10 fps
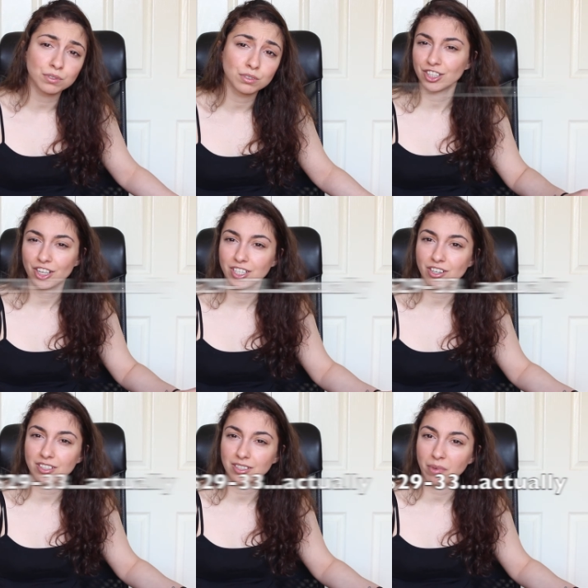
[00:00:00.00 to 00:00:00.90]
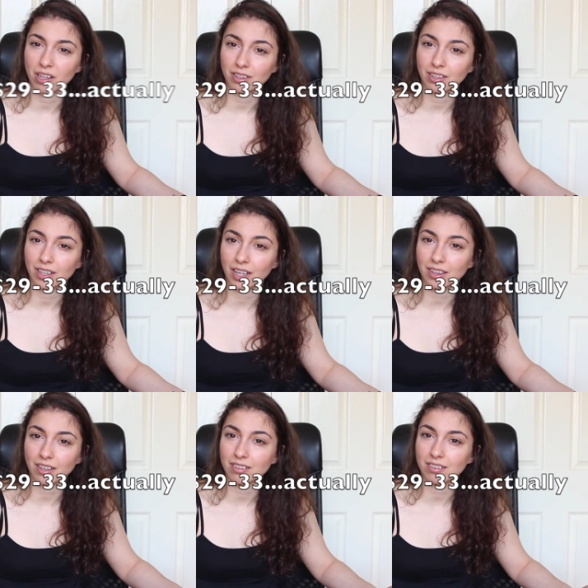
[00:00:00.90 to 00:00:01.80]
That's $30 a month. Like,
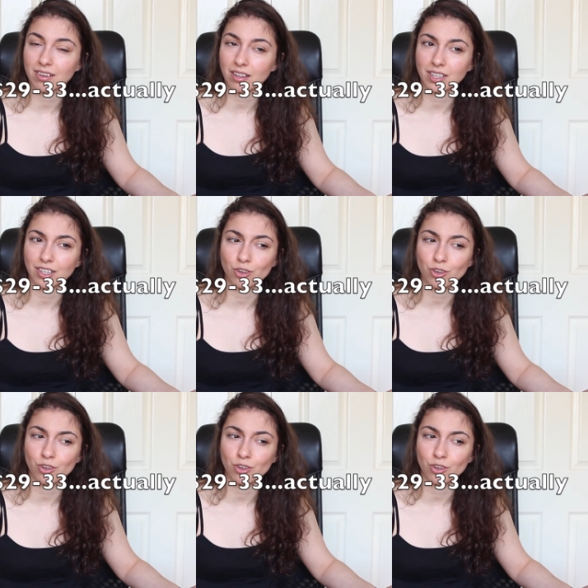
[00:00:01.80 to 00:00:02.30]
that's nothing.